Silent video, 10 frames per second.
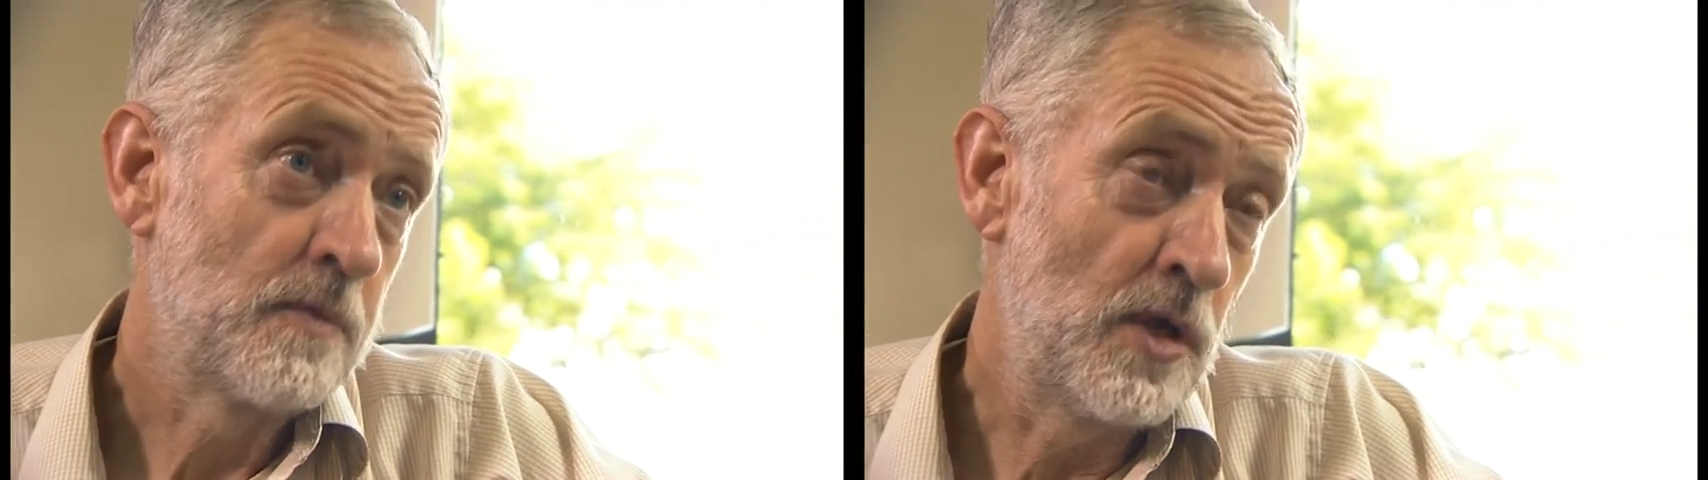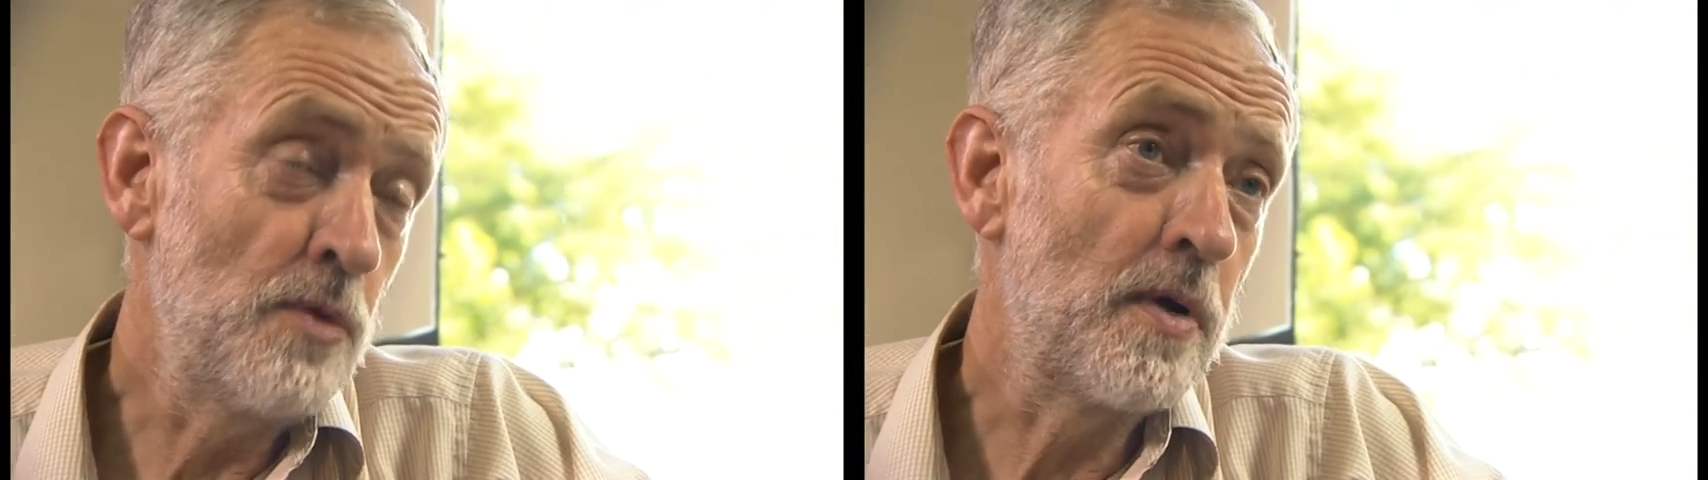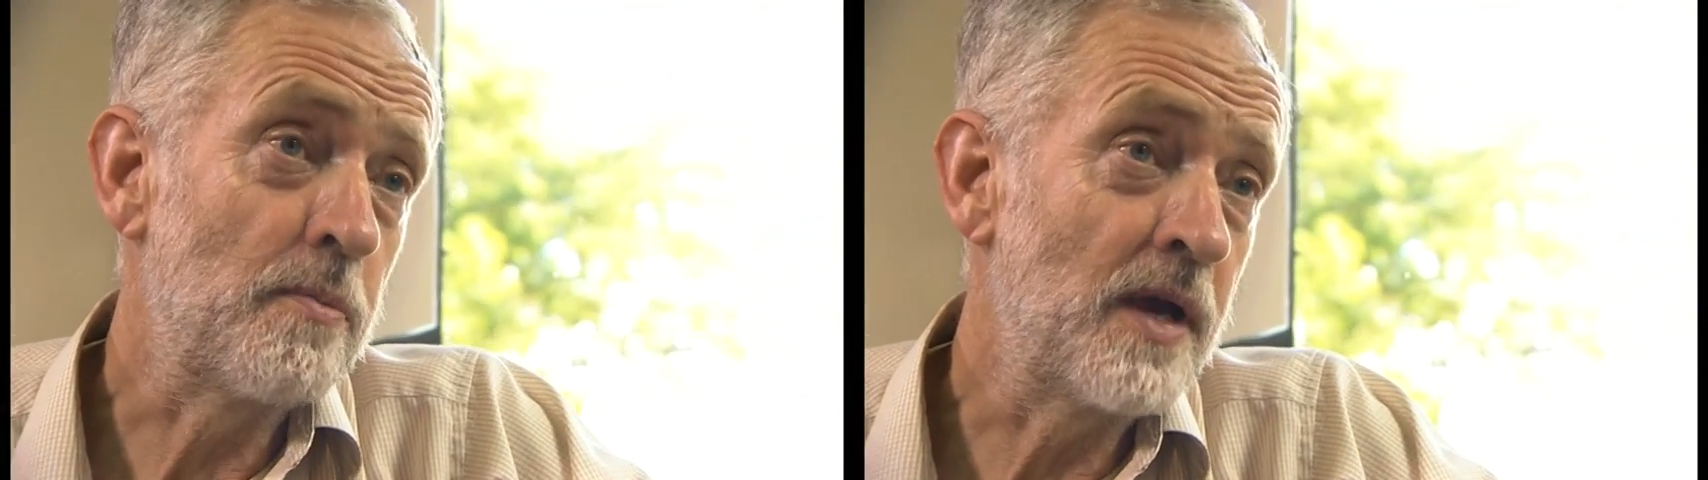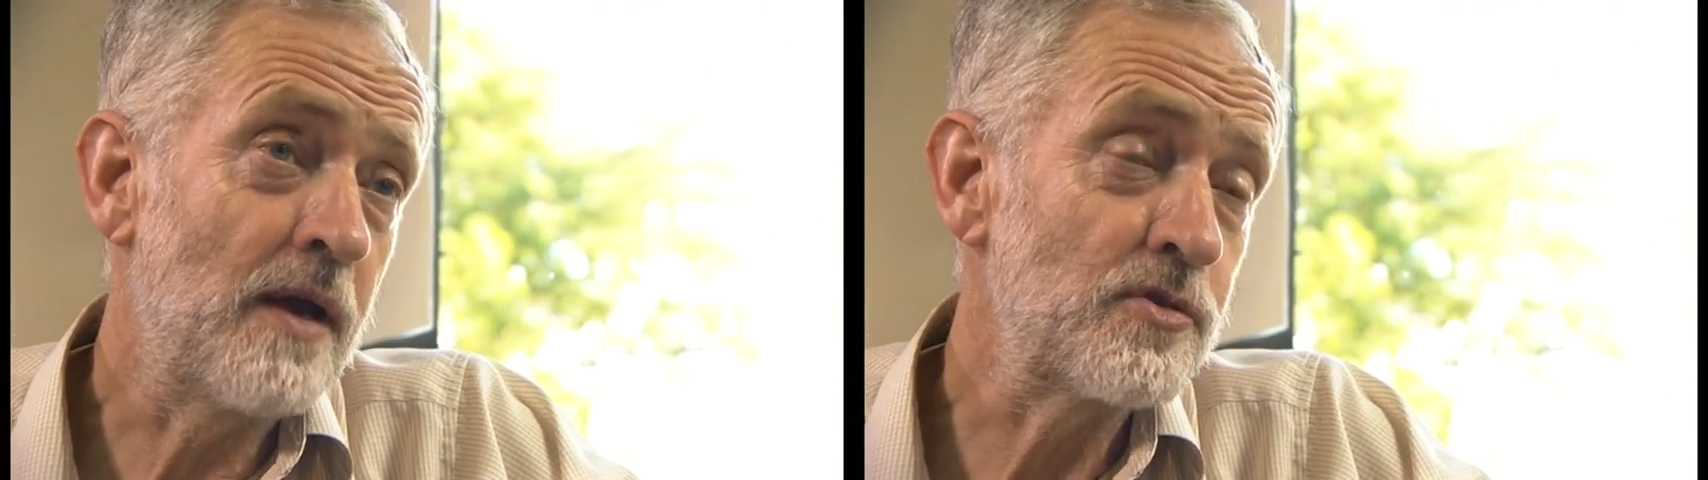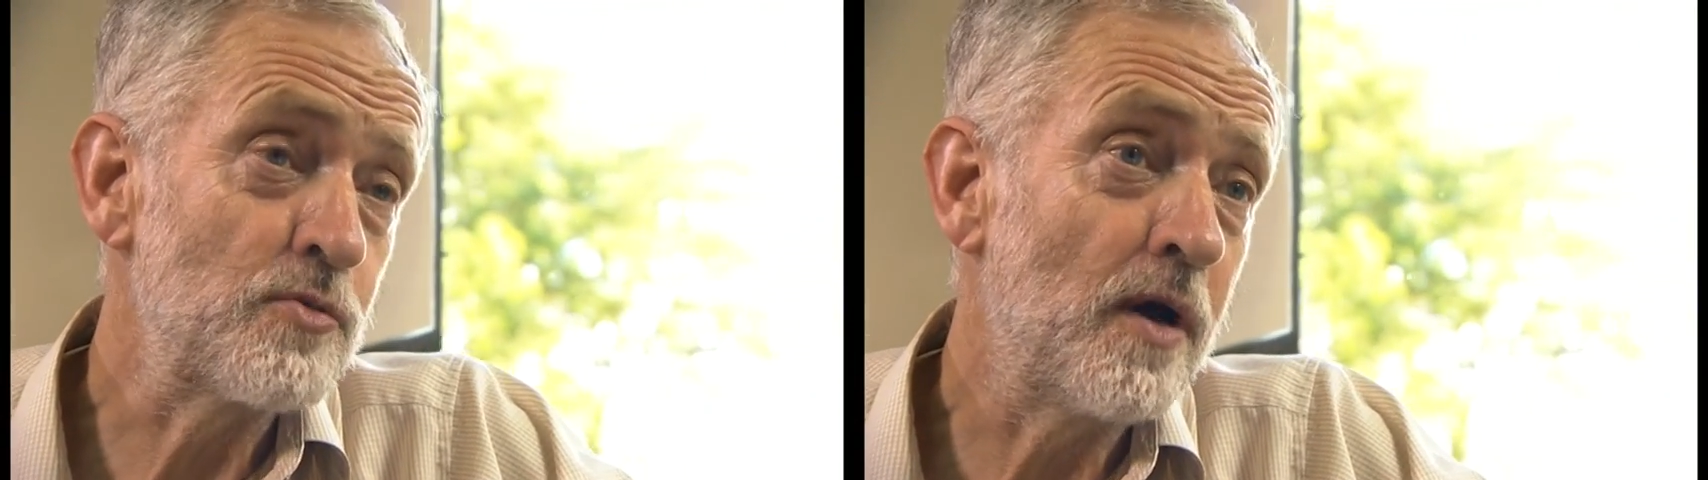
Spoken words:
You probably have as